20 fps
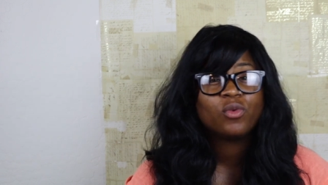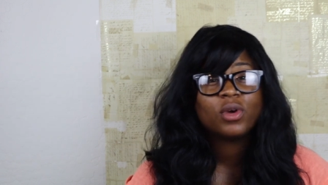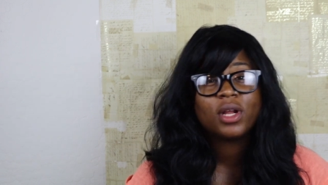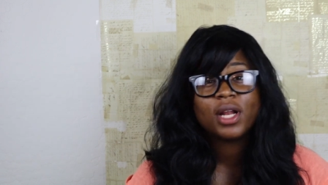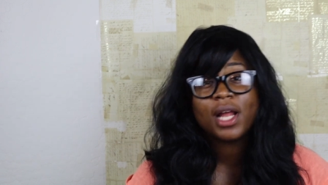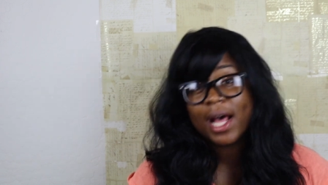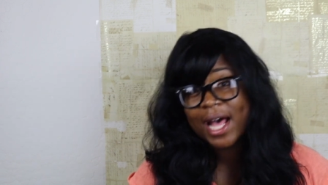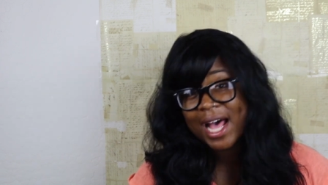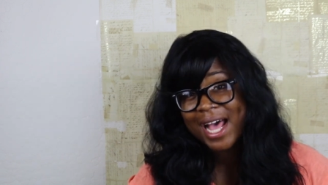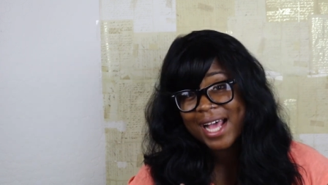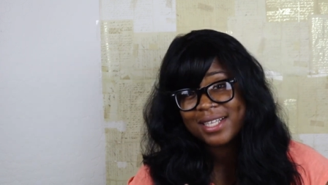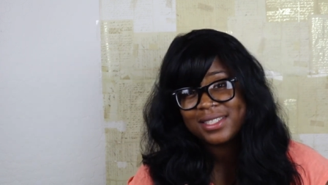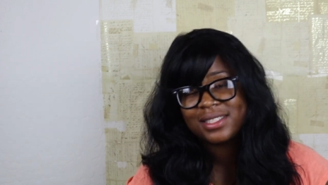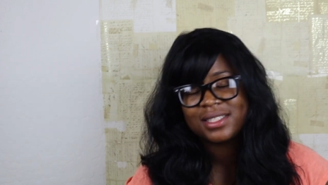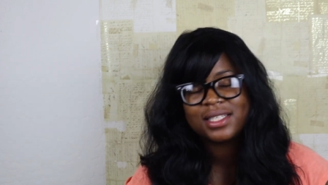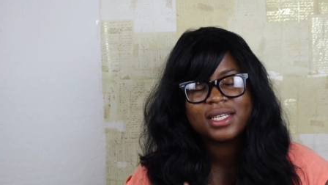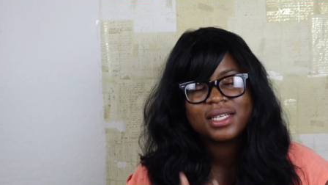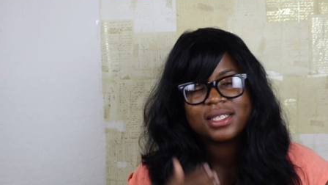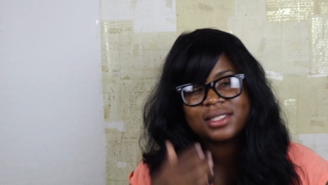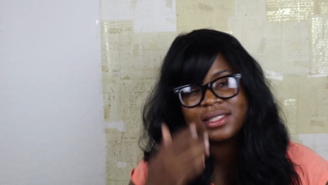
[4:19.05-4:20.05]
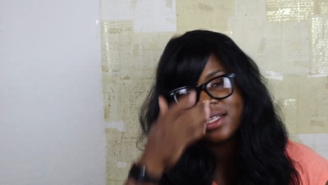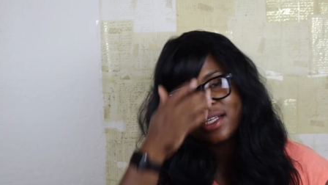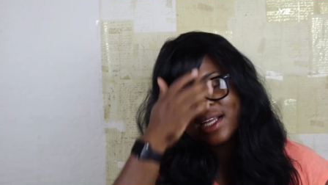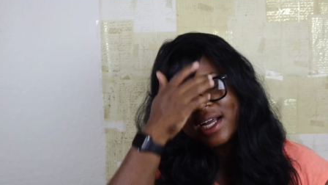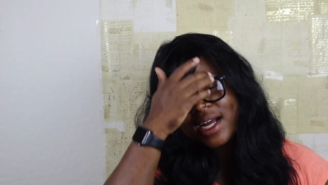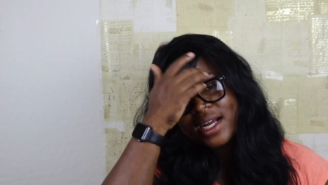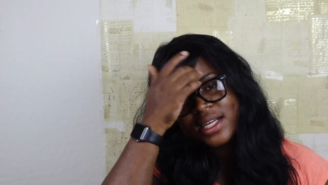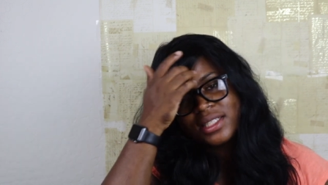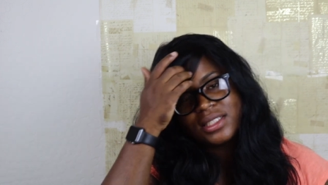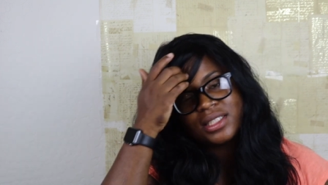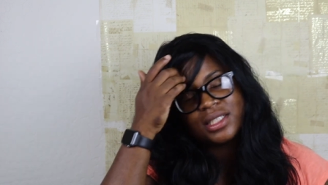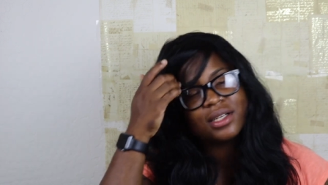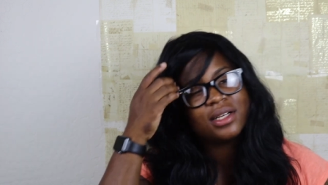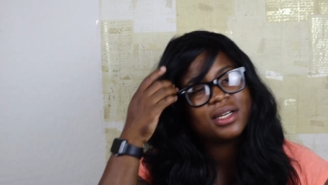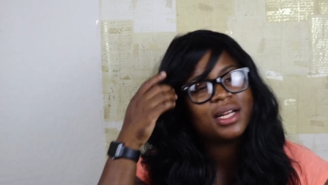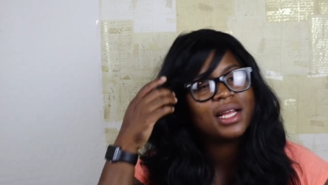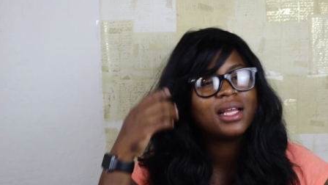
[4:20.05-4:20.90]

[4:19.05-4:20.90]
what I see is the guys here,